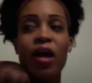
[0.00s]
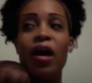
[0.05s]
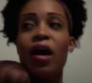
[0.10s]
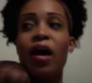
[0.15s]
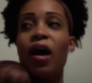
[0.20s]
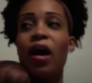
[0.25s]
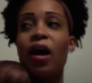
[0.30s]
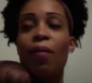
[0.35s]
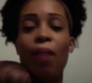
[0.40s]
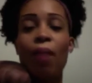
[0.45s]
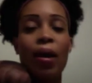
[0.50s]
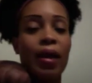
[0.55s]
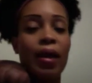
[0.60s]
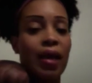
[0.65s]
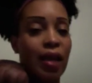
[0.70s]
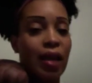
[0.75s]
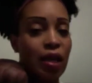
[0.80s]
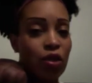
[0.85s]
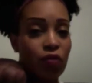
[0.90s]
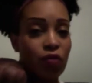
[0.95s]
Can
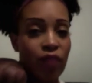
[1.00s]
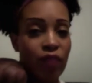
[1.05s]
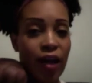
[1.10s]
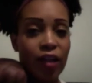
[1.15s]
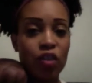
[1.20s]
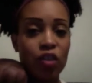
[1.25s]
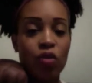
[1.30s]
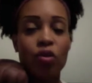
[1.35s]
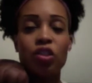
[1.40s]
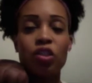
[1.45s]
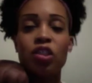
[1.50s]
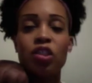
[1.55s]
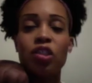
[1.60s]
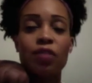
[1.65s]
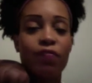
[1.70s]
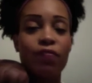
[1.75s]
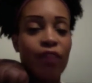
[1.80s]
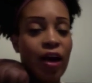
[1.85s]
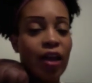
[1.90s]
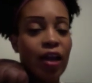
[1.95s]
I do vaginal? And she
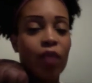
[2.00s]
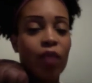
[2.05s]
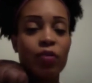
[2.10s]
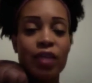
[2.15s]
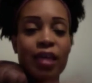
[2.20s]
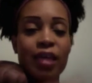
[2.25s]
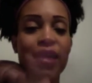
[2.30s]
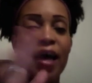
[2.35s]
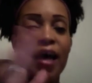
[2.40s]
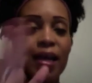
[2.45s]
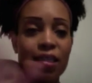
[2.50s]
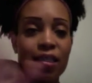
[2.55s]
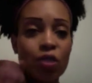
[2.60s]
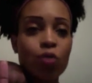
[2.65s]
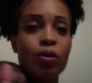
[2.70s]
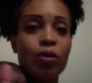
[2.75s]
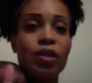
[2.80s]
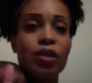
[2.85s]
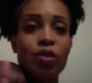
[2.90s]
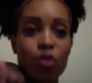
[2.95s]
finally was like, yes, you
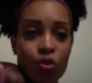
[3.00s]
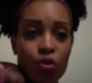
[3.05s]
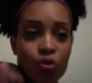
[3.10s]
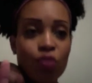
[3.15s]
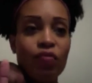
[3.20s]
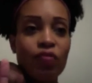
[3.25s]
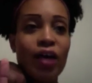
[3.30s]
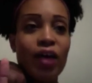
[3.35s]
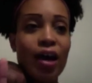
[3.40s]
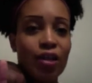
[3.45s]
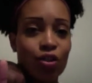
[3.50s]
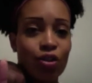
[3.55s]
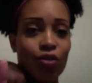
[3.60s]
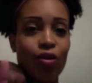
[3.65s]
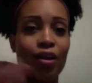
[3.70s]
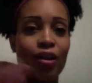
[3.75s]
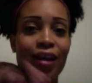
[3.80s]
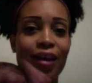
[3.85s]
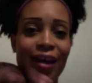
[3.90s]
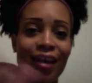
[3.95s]
can do vaginal.
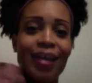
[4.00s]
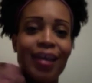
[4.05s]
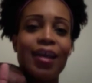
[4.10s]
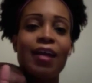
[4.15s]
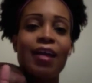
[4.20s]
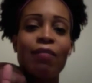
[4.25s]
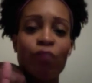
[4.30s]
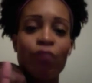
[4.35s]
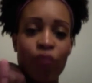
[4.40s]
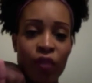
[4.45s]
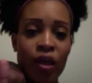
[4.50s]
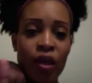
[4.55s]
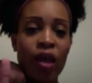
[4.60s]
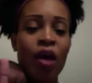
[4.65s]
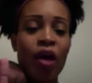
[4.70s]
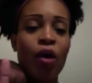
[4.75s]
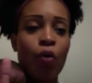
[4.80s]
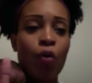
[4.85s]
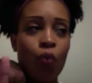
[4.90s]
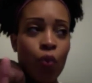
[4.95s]
Like,
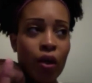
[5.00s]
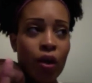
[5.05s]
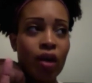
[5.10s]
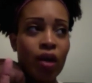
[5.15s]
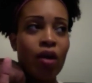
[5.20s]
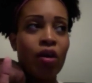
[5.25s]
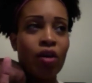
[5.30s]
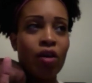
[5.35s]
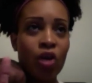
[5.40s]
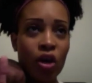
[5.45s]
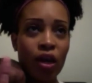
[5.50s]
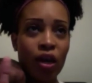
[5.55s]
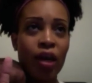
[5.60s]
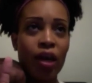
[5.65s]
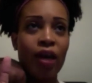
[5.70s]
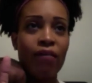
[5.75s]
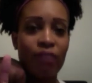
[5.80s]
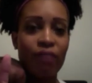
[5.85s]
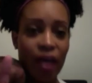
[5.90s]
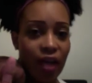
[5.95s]
we are looking
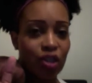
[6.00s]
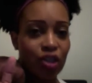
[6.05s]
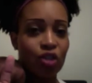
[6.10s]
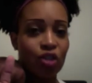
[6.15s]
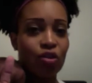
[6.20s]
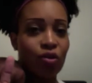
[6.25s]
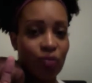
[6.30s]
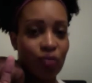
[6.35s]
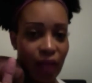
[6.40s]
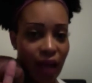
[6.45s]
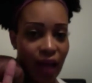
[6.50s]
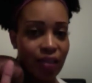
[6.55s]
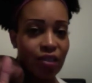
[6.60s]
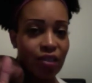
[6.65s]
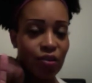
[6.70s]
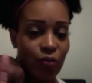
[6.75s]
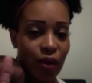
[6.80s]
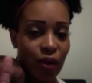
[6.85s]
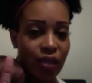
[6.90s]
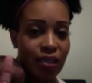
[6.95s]
at vaginal. That's the
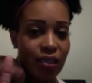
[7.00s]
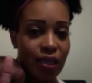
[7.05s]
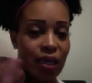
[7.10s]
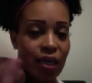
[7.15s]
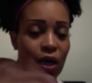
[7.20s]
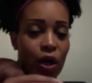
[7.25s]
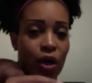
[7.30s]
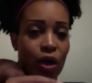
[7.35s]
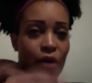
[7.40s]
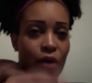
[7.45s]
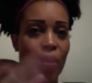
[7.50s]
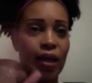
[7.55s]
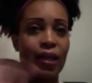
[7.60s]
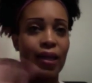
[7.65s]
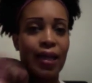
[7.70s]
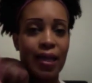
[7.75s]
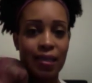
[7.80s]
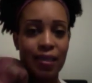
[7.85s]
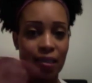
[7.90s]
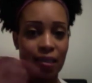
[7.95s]
way it's going to go
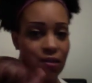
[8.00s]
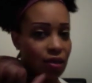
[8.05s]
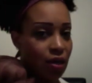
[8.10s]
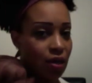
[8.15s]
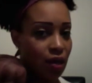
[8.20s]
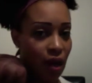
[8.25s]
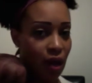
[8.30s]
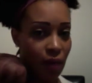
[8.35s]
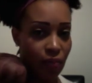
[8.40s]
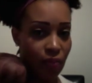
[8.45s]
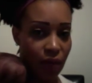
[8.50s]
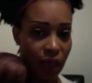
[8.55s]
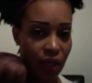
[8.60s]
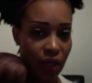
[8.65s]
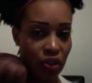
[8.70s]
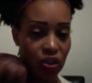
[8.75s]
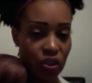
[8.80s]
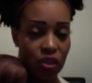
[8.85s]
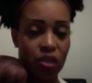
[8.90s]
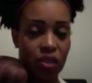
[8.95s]
unless there's any
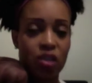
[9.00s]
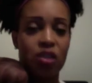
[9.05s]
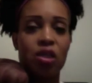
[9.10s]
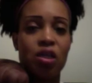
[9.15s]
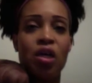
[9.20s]
complications.